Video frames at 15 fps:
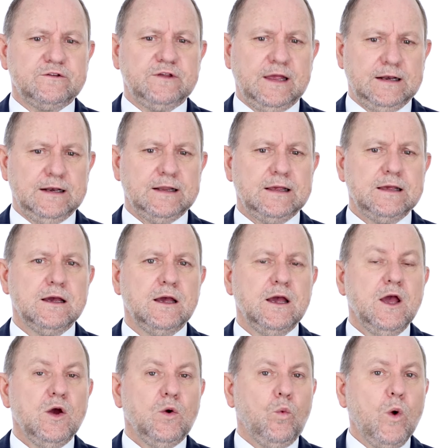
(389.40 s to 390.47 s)
steadily.
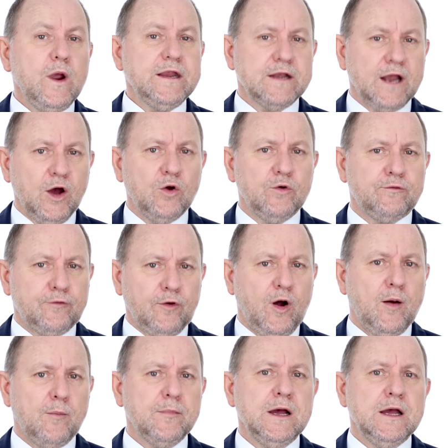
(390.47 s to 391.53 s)
We know
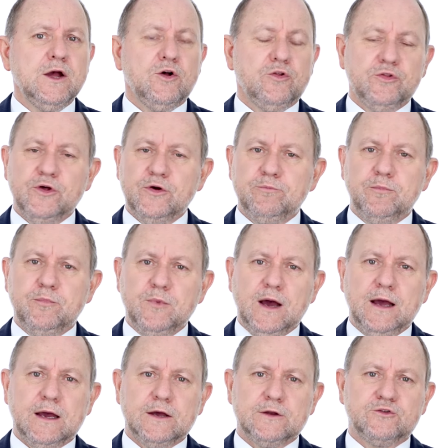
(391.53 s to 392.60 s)
from
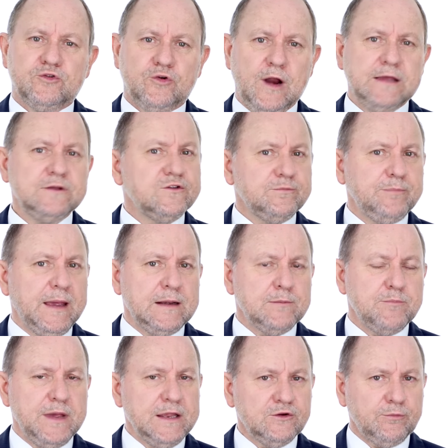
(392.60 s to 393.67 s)
the trade
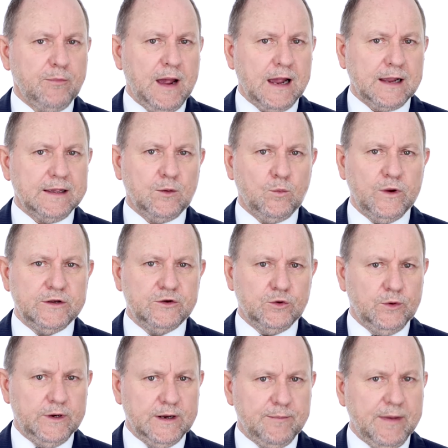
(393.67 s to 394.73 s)
spend benchmarking we
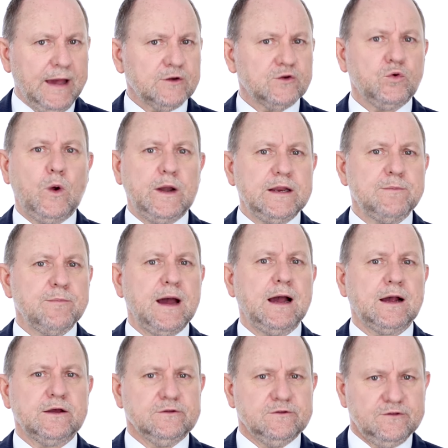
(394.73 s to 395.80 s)
do in about 20
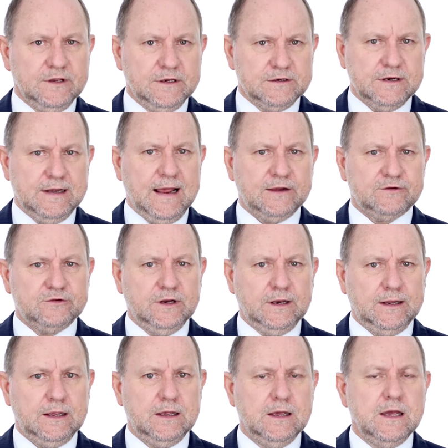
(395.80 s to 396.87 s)
markets
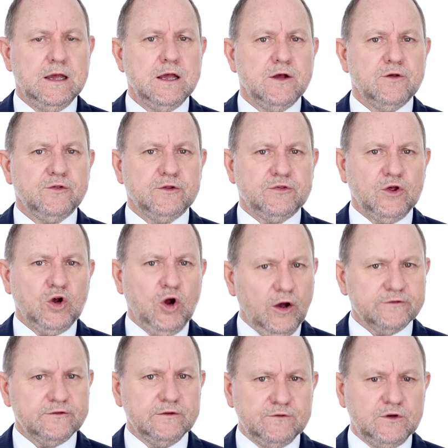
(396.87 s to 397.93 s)
internationally that the
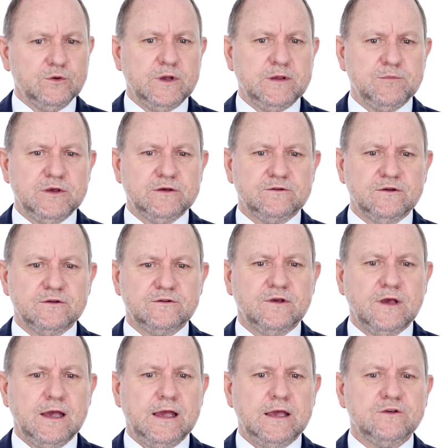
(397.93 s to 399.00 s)
cost of doing business
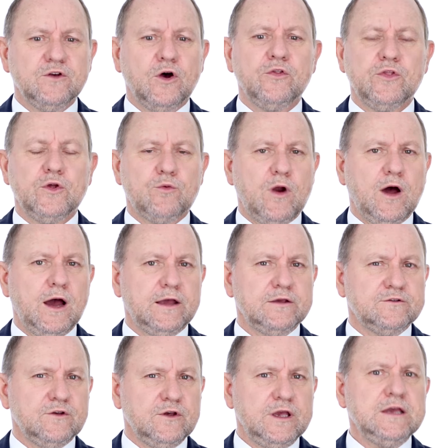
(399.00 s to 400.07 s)
is on the
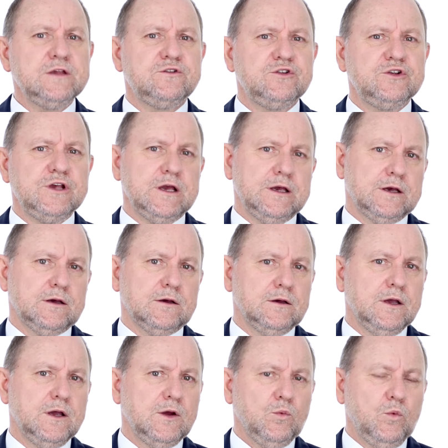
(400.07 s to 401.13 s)
rise each year.
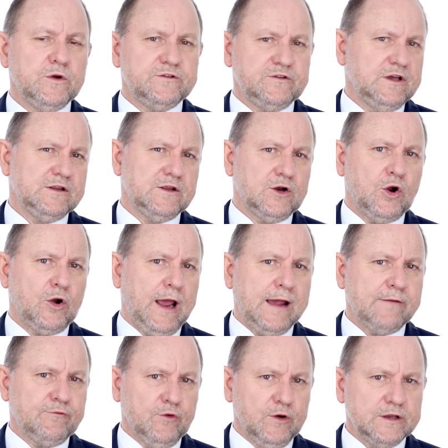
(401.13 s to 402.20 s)
We see that on
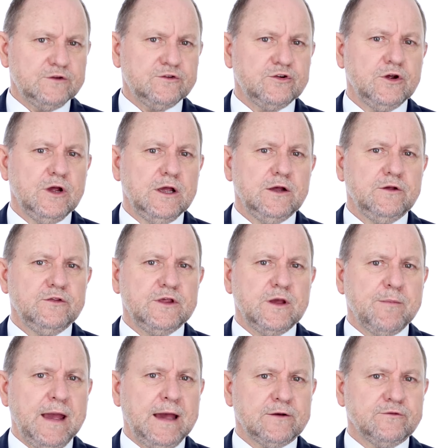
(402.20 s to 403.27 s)
average, the
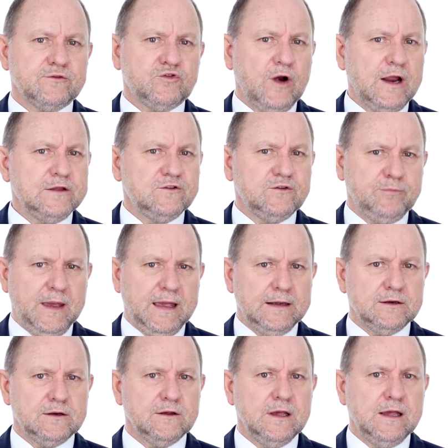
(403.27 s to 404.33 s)
amount of trade spend